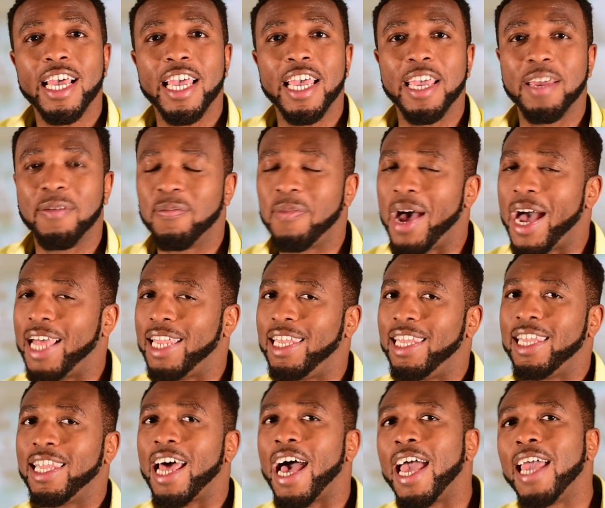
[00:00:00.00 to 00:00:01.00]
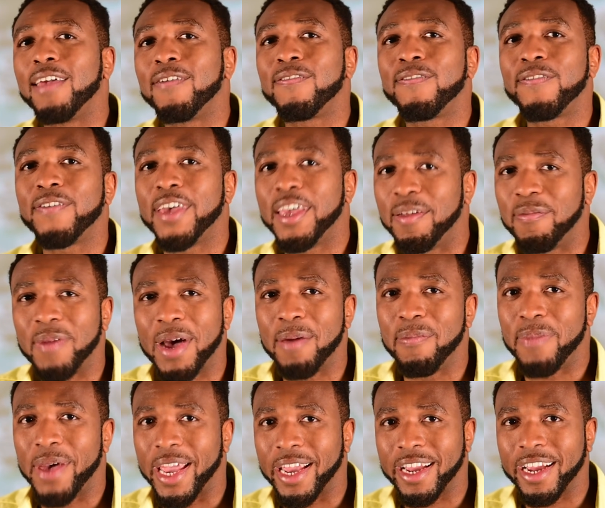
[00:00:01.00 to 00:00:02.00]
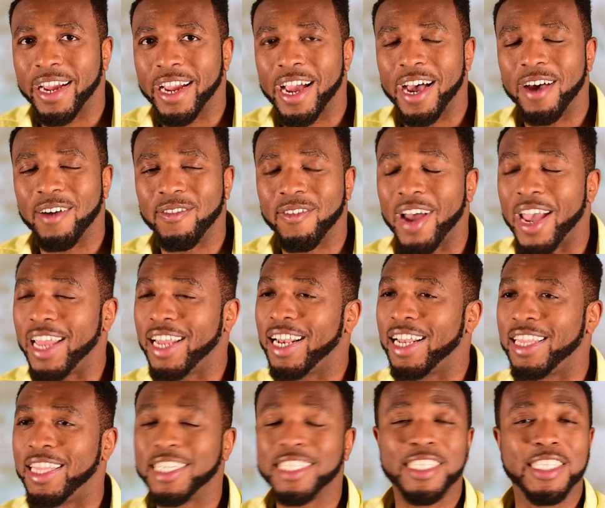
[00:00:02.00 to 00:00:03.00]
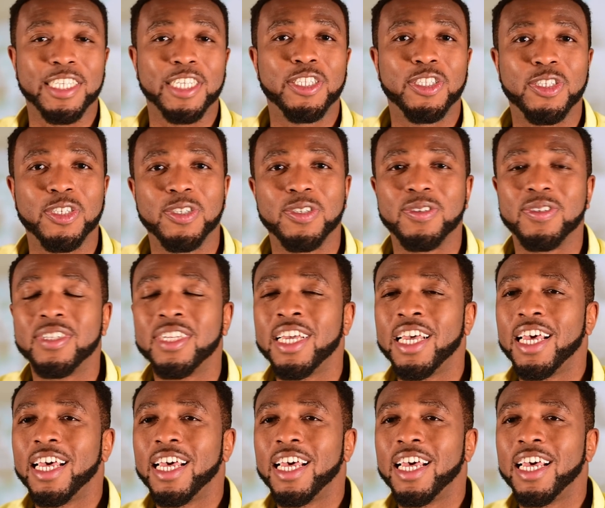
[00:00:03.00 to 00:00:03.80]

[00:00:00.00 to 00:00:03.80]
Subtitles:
in my life in my bank account, right? This is a dude